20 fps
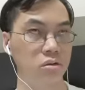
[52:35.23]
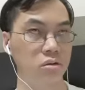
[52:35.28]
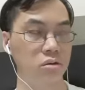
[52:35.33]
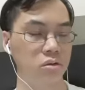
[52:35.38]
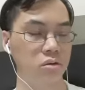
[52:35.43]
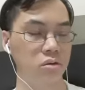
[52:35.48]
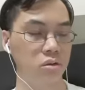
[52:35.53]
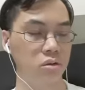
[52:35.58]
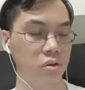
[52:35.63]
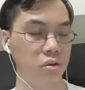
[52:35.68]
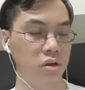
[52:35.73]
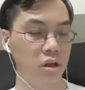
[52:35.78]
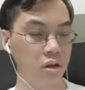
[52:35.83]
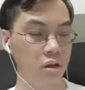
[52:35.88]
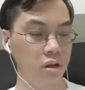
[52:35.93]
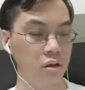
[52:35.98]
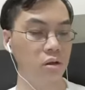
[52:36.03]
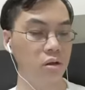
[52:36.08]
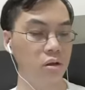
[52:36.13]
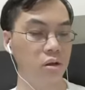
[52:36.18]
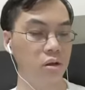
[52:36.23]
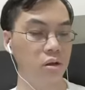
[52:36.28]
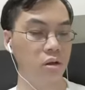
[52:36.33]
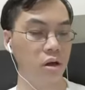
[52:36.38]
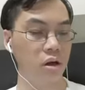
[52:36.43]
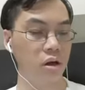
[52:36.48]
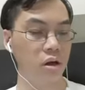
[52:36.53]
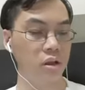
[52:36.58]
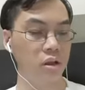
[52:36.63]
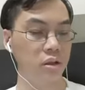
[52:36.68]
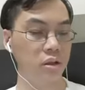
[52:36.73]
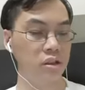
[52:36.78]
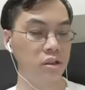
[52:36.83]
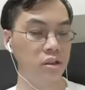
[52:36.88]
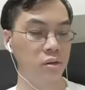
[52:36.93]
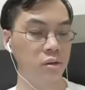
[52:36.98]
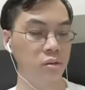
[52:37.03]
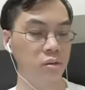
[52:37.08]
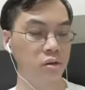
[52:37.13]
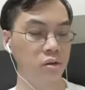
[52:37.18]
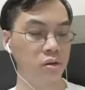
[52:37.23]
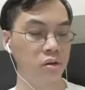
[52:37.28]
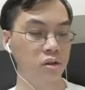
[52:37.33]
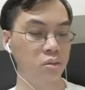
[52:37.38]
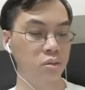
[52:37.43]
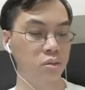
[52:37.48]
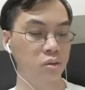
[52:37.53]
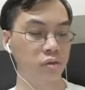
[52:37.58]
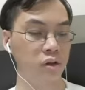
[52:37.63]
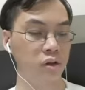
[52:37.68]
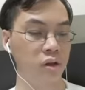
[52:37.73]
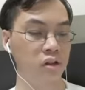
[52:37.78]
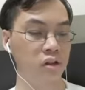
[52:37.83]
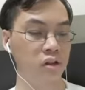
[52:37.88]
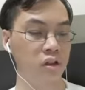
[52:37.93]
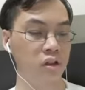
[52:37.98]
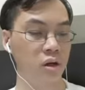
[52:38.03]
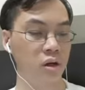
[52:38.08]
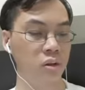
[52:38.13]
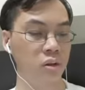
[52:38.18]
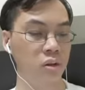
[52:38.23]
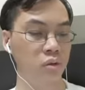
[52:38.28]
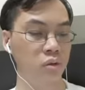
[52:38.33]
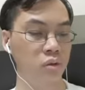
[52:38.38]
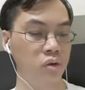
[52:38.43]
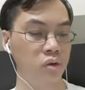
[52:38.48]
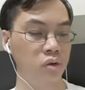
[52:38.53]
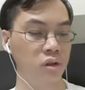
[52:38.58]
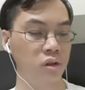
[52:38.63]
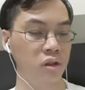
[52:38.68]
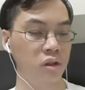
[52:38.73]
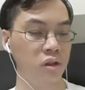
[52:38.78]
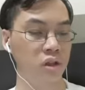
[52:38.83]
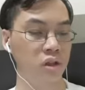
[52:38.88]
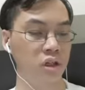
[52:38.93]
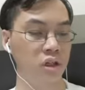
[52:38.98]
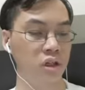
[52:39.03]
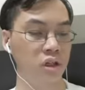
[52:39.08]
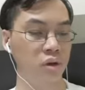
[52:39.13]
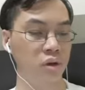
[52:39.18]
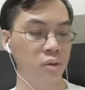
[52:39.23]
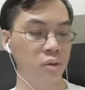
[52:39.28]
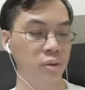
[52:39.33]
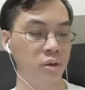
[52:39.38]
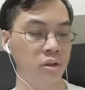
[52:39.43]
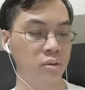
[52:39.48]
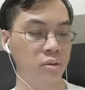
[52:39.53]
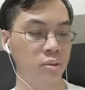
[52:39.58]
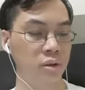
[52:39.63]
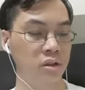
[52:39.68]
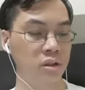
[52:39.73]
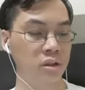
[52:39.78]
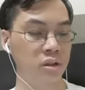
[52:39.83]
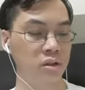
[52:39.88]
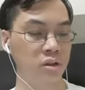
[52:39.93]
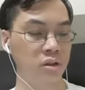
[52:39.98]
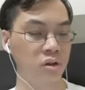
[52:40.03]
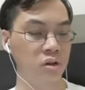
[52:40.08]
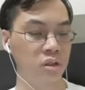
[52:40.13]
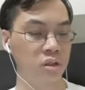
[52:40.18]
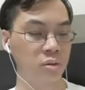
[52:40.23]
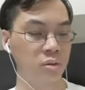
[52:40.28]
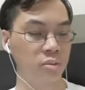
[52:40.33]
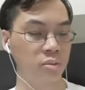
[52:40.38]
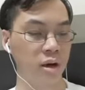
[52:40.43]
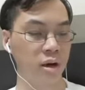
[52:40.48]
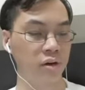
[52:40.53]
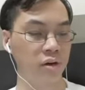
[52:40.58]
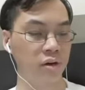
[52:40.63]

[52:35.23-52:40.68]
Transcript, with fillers: Okay. Otherwise, the ship continues moving and creature object moves to the nearest unoccupied space that is not in the ship's path.